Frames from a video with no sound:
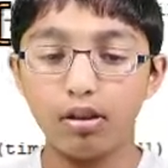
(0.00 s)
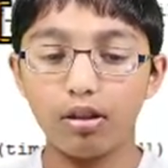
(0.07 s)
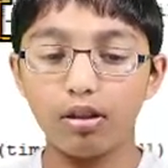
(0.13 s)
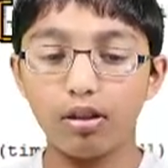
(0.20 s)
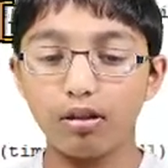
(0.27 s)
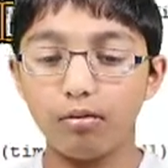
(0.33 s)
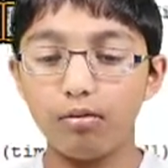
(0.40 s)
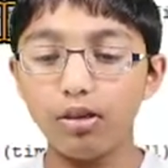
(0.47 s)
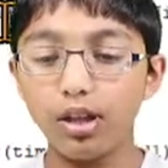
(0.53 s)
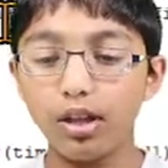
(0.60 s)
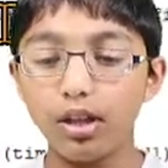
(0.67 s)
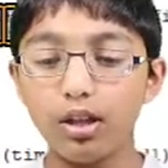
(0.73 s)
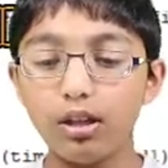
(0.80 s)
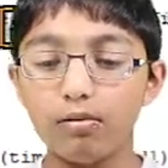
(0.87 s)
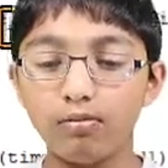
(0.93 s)

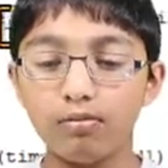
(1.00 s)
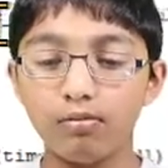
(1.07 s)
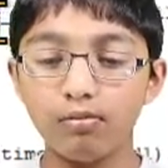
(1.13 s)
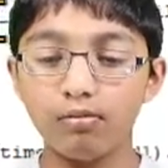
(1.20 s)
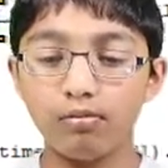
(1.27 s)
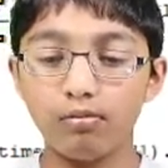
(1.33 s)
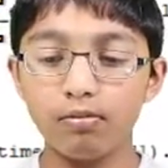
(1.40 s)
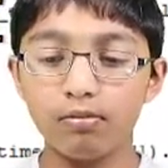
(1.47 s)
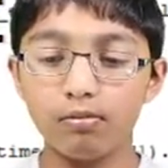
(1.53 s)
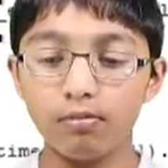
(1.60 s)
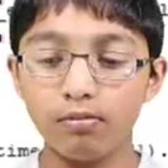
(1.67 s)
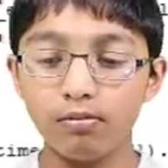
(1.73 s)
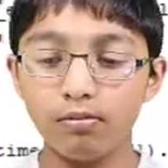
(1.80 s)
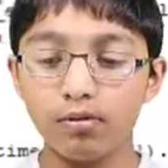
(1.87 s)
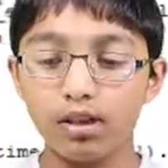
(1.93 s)
3
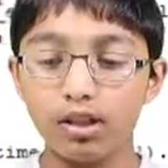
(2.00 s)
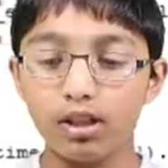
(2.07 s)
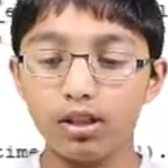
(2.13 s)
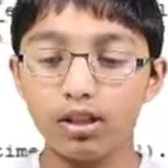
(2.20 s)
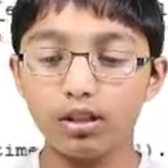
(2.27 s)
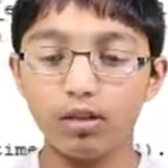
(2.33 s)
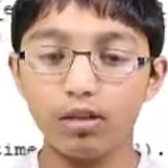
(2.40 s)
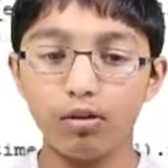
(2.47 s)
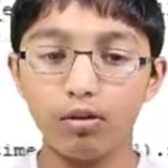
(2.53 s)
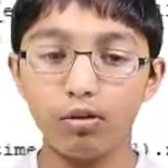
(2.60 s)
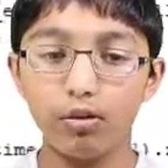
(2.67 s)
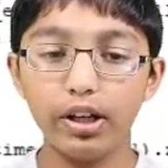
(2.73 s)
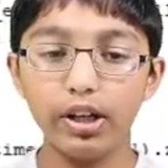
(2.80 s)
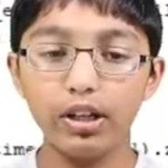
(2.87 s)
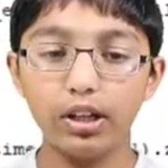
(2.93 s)
is
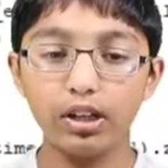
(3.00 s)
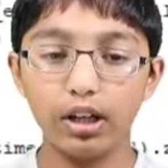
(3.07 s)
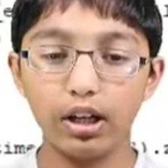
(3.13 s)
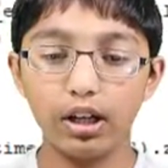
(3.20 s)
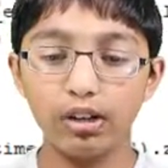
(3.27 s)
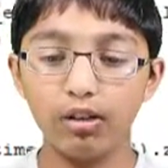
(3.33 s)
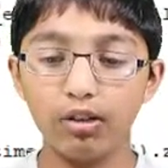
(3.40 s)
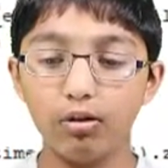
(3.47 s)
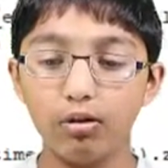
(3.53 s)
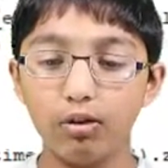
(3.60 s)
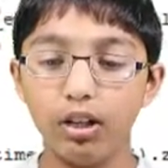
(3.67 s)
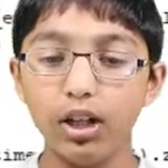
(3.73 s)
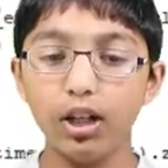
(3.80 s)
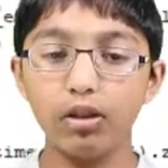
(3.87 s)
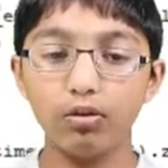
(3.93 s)
greater than
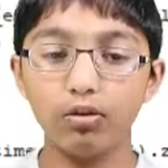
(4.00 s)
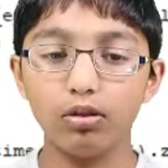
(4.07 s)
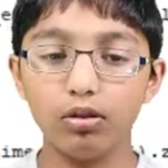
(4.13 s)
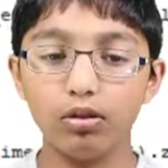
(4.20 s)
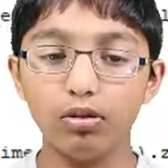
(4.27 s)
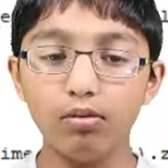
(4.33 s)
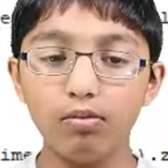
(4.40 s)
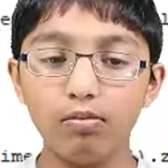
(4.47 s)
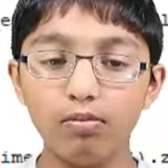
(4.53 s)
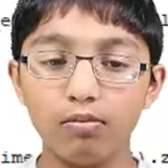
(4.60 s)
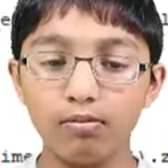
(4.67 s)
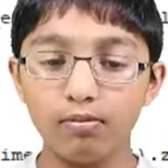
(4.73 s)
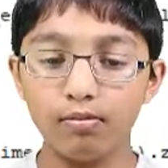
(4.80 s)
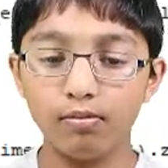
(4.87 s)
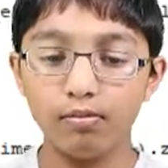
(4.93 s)
or equal to
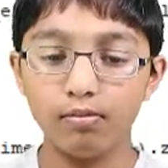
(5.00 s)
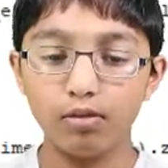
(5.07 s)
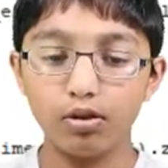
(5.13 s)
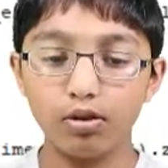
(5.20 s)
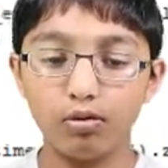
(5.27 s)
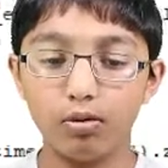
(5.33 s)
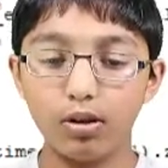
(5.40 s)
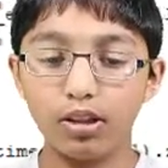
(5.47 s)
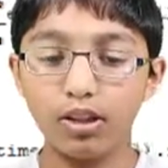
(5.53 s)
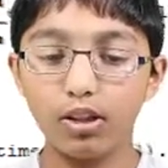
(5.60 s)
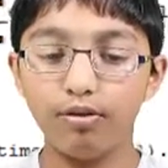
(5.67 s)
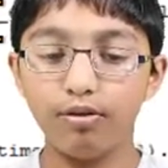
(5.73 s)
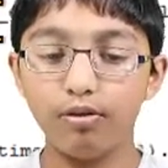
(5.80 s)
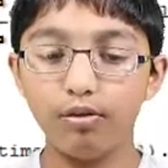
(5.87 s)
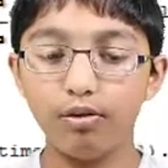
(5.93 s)

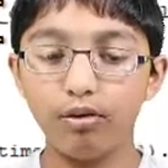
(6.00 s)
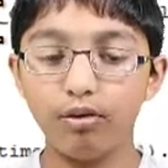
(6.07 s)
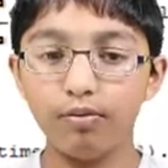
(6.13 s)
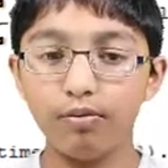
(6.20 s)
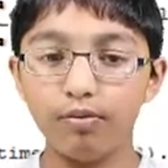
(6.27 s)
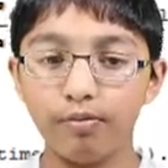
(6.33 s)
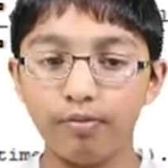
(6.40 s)
24